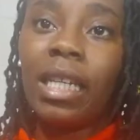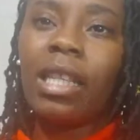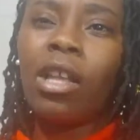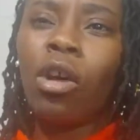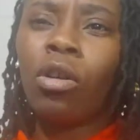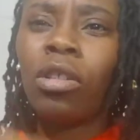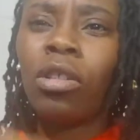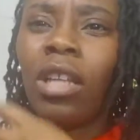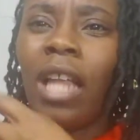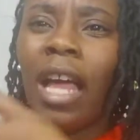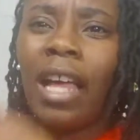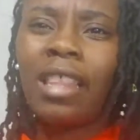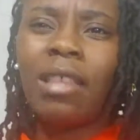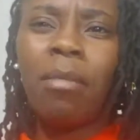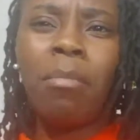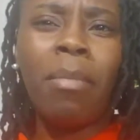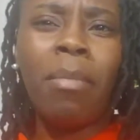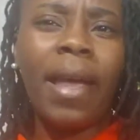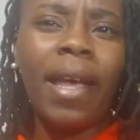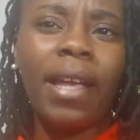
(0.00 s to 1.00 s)
Those are like the
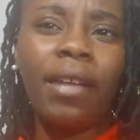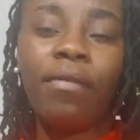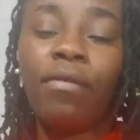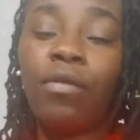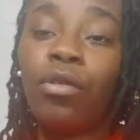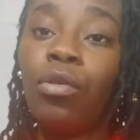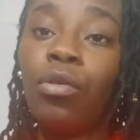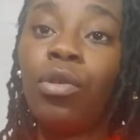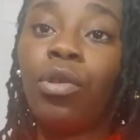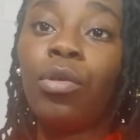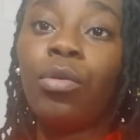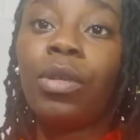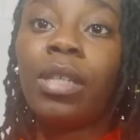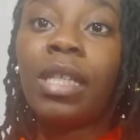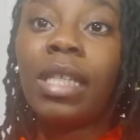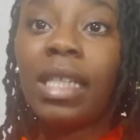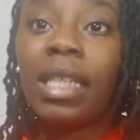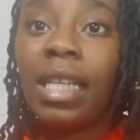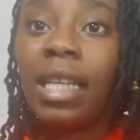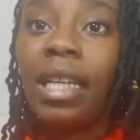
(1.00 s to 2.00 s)
main few you will
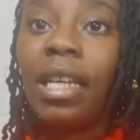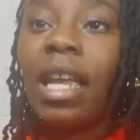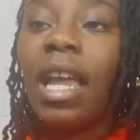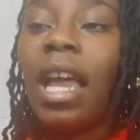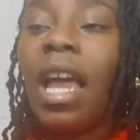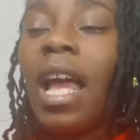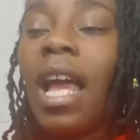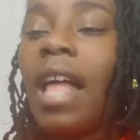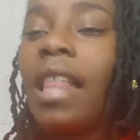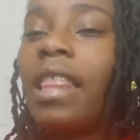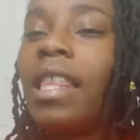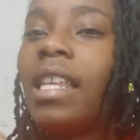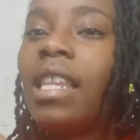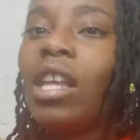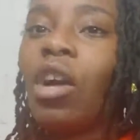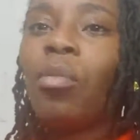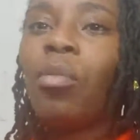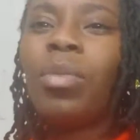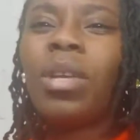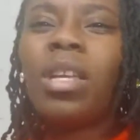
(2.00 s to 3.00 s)
see. And then
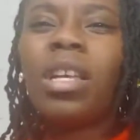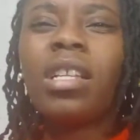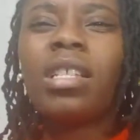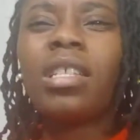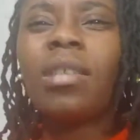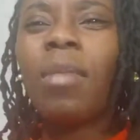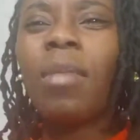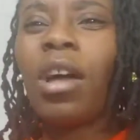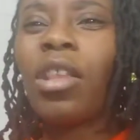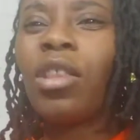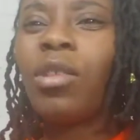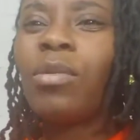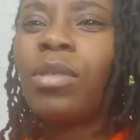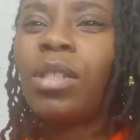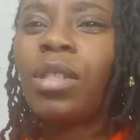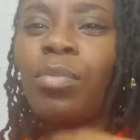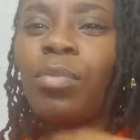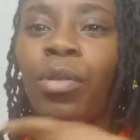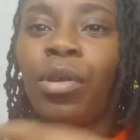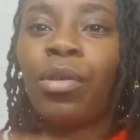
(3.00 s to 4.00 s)
there'll be some other ones
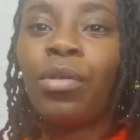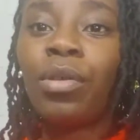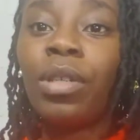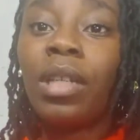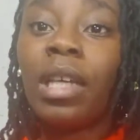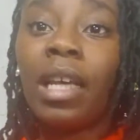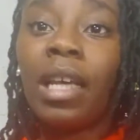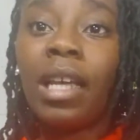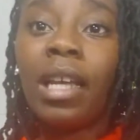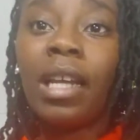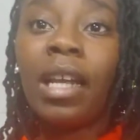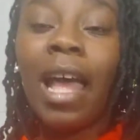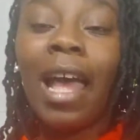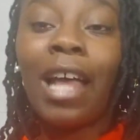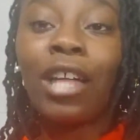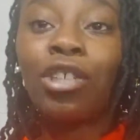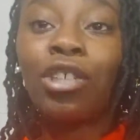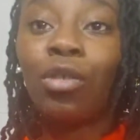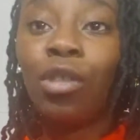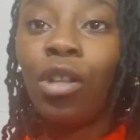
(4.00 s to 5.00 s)
sprinkled in
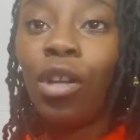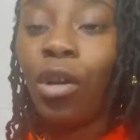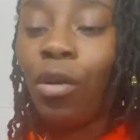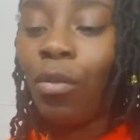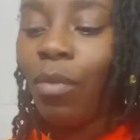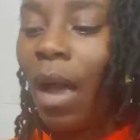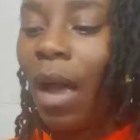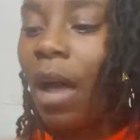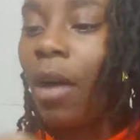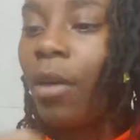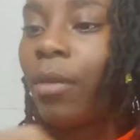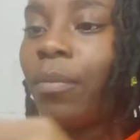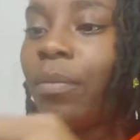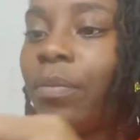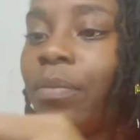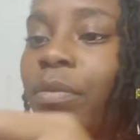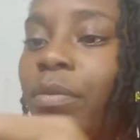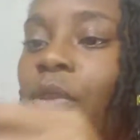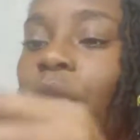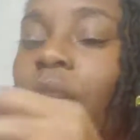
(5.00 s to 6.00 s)
as you look around.
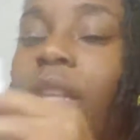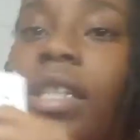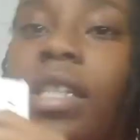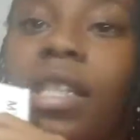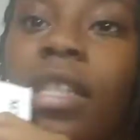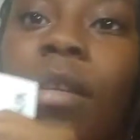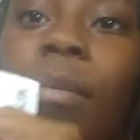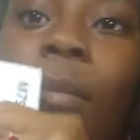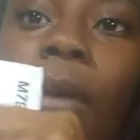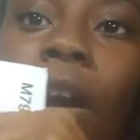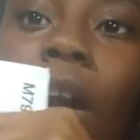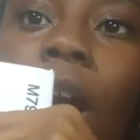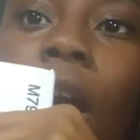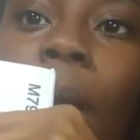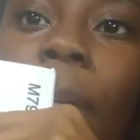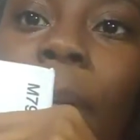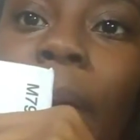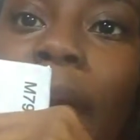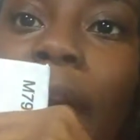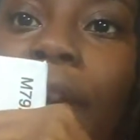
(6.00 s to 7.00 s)
So this is a
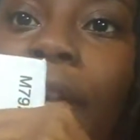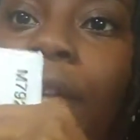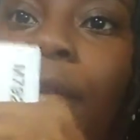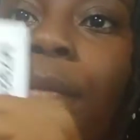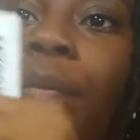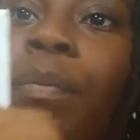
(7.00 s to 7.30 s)
McCall pattern.